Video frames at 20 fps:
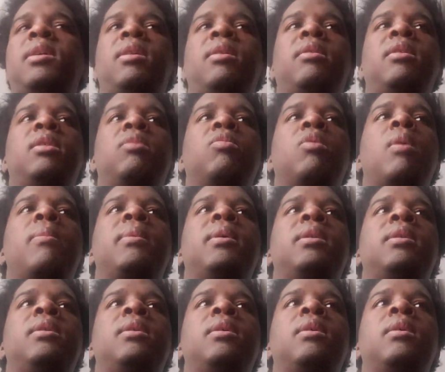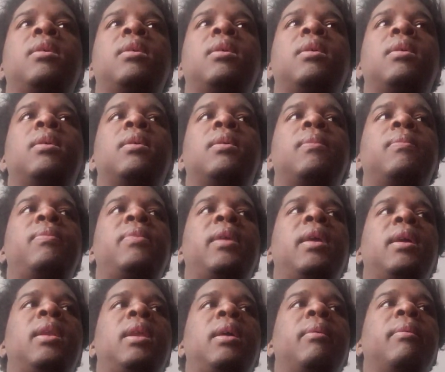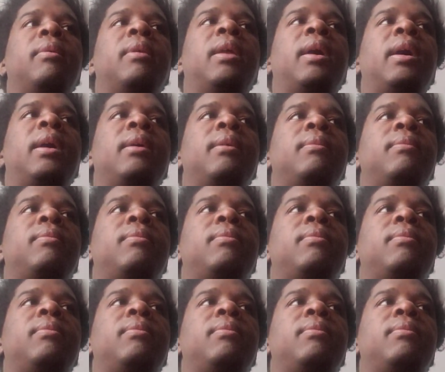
hit on this woman, and they were like